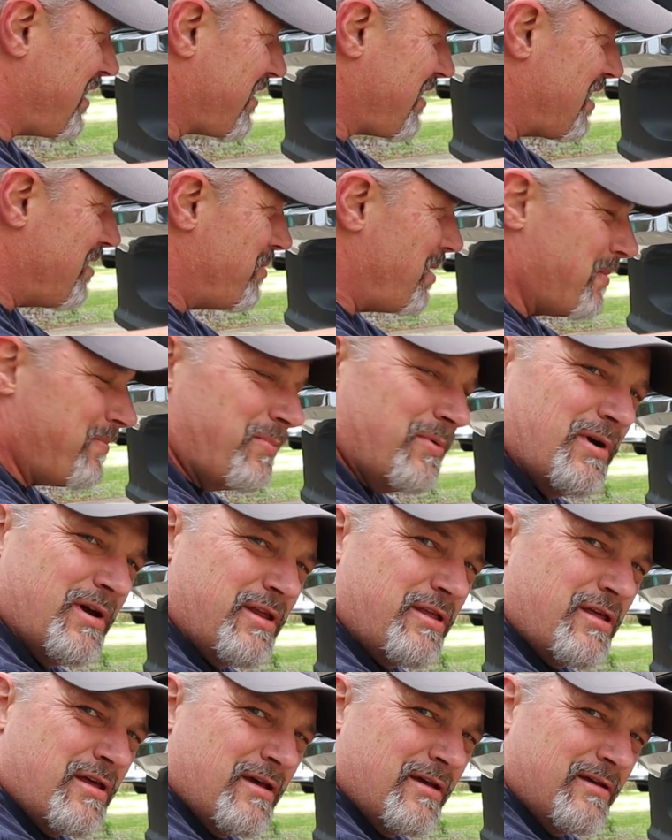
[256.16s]
I come up
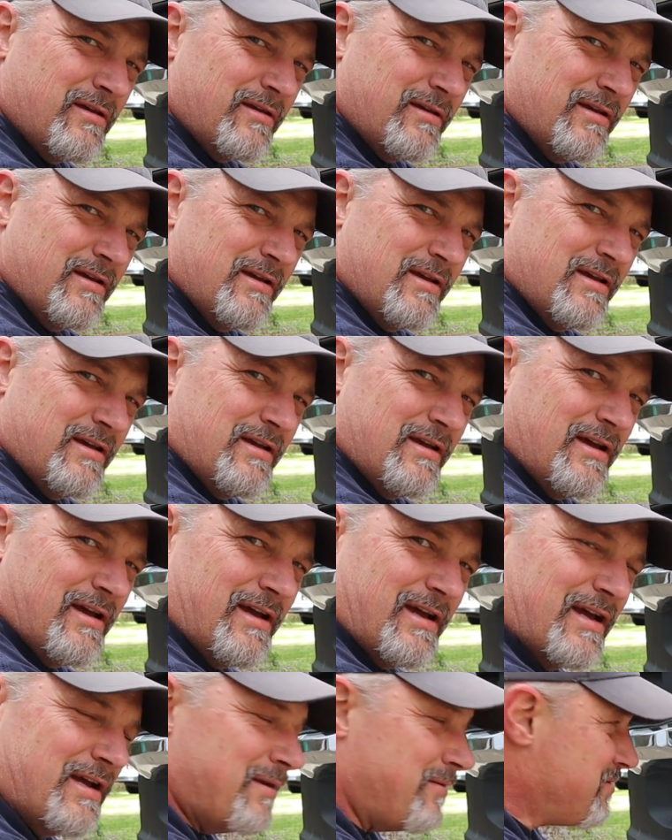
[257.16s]
with.
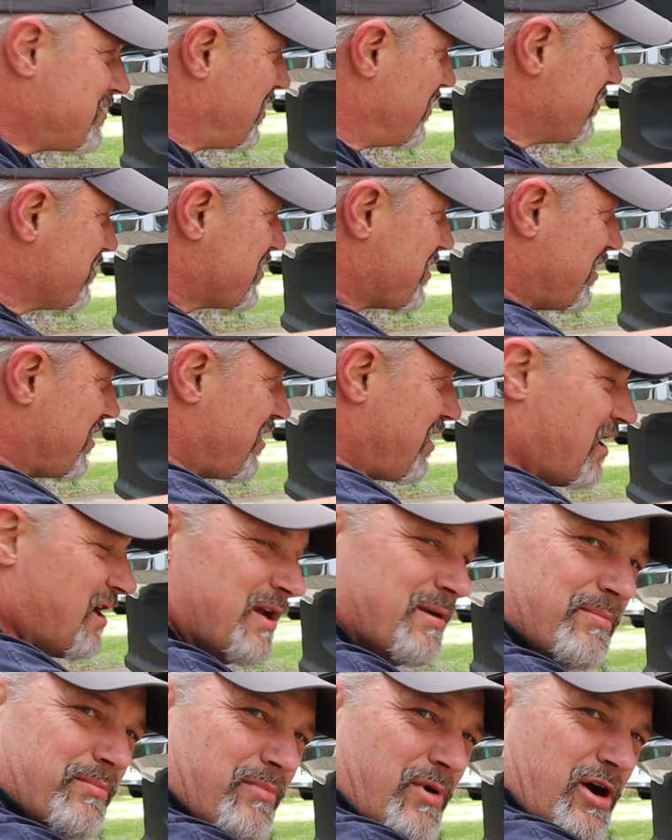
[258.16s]
And so I'm just gonna go
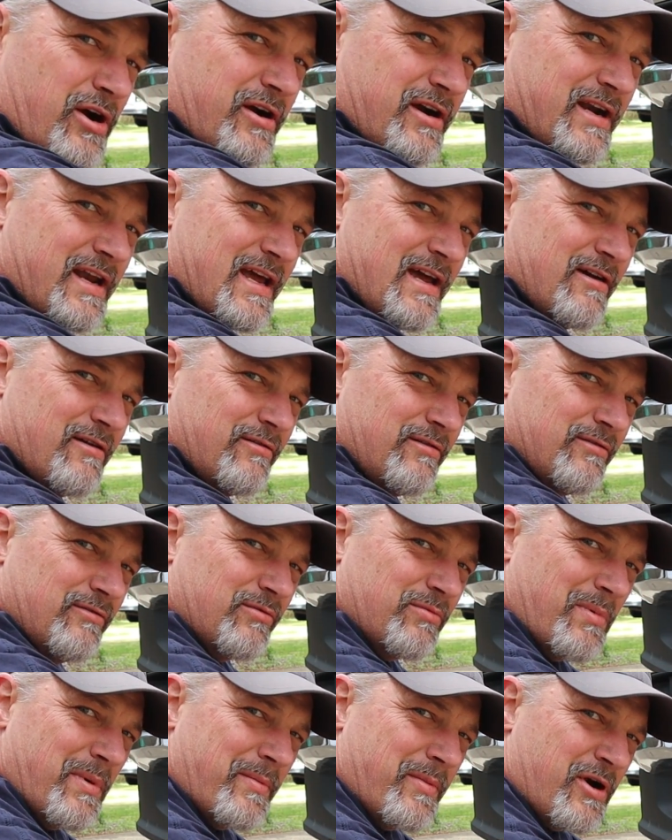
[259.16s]
ahead and mark it out
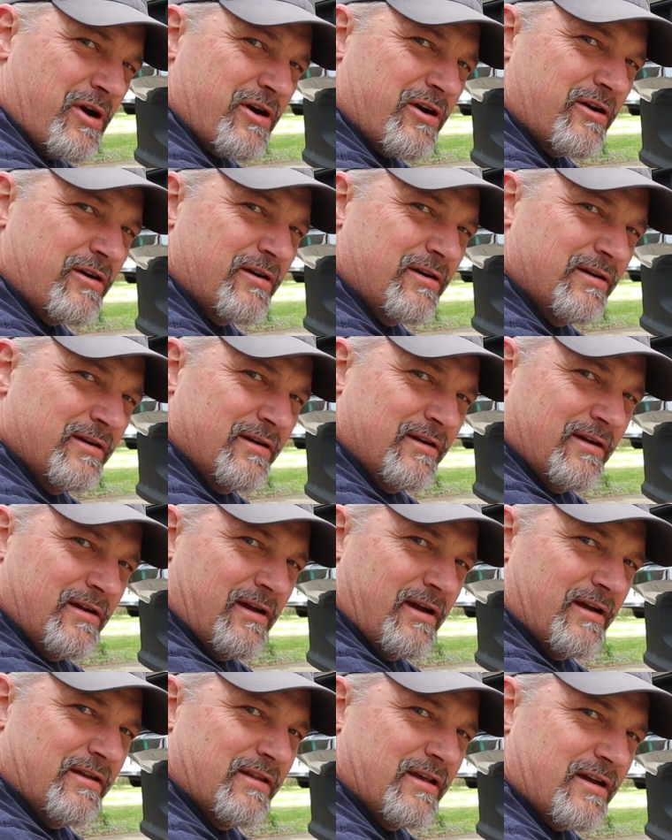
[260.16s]
with my marker
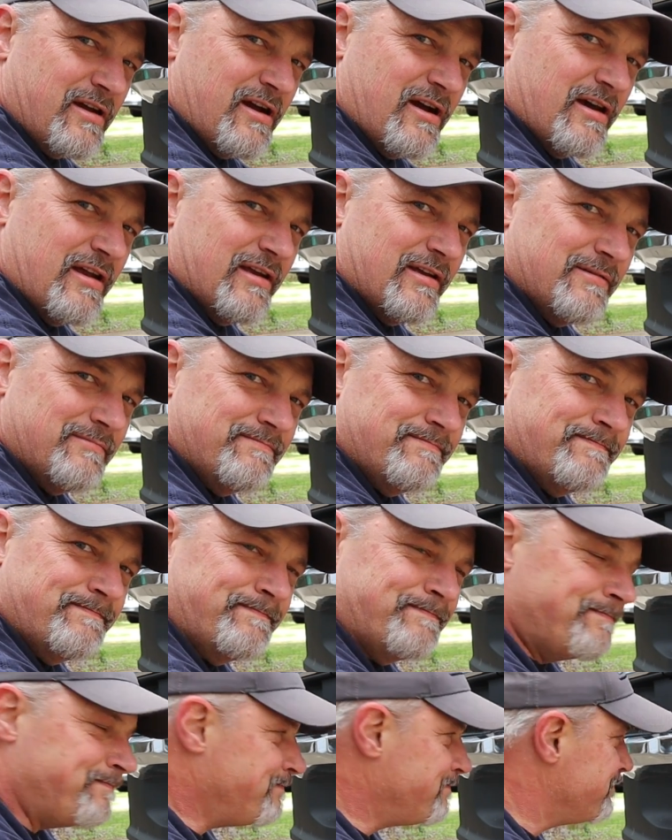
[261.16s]
and then cut it.
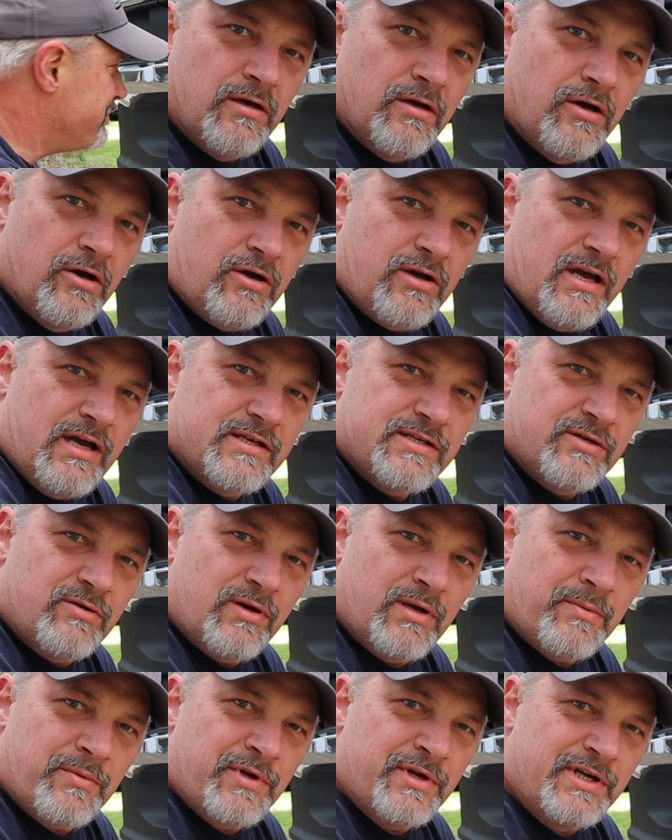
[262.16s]
Okay, so
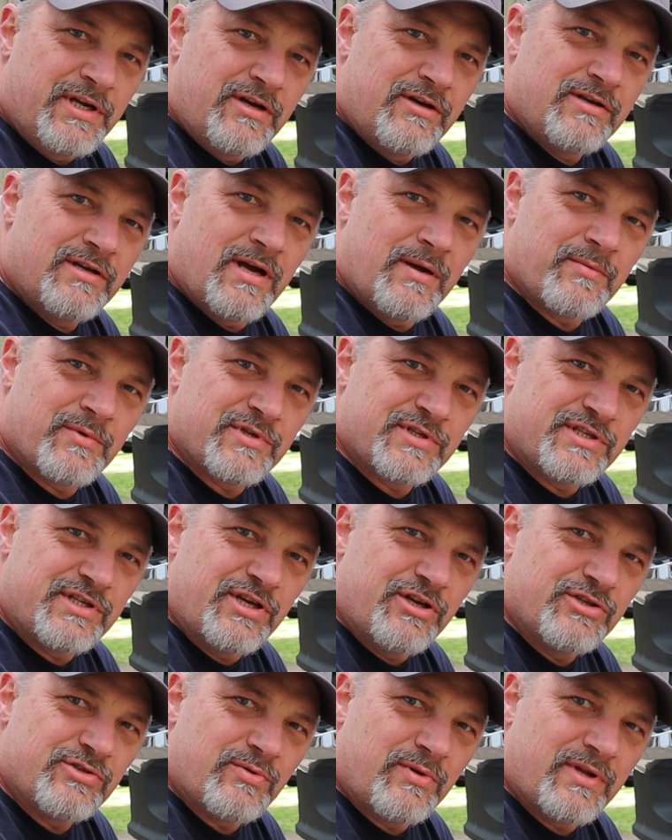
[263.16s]
what I'm gonna do, I'm gonna
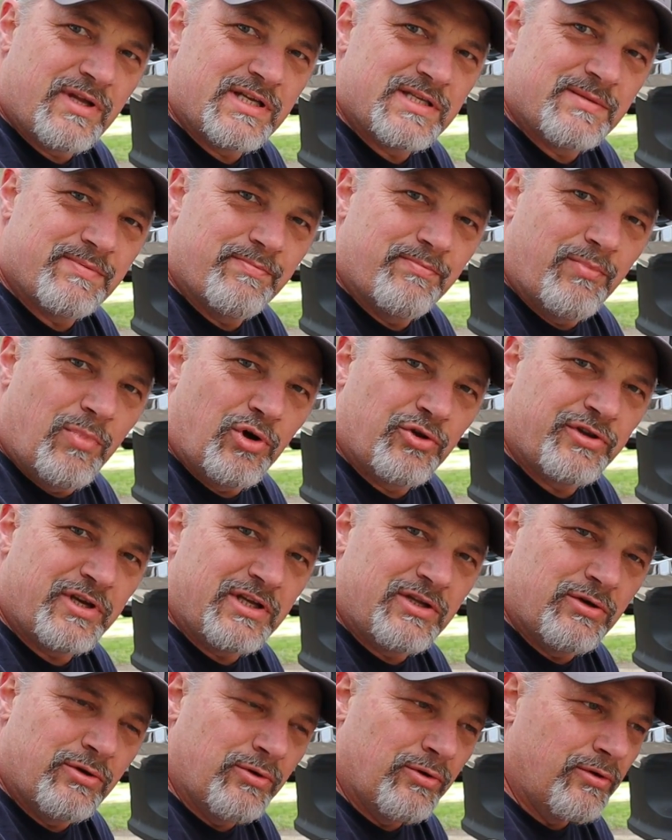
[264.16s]
use one of these
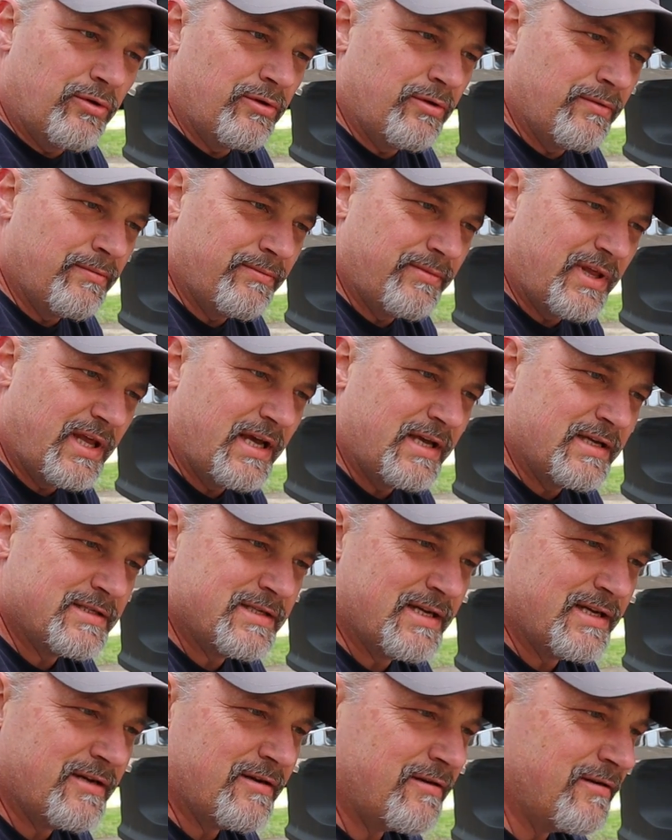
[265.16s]
multi-tool things
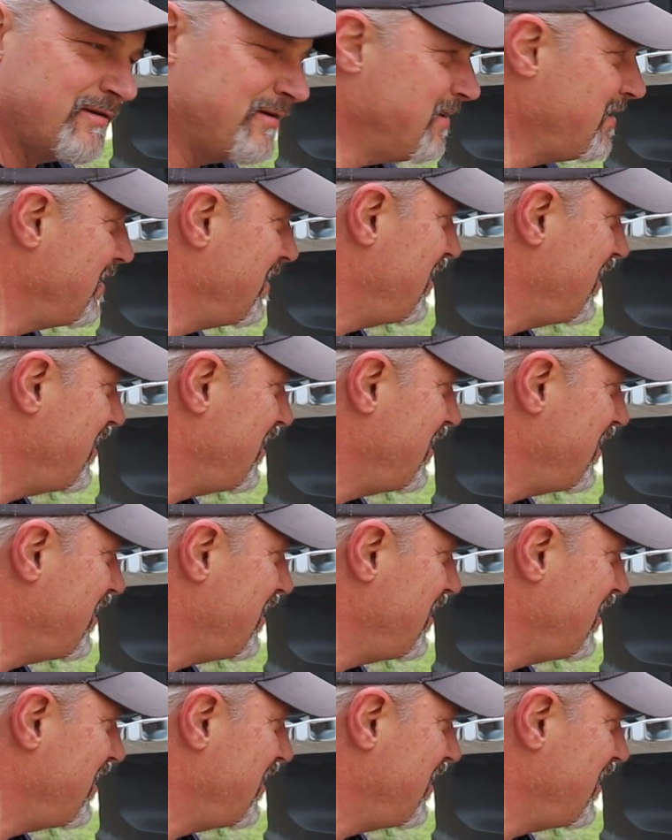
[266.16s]
here.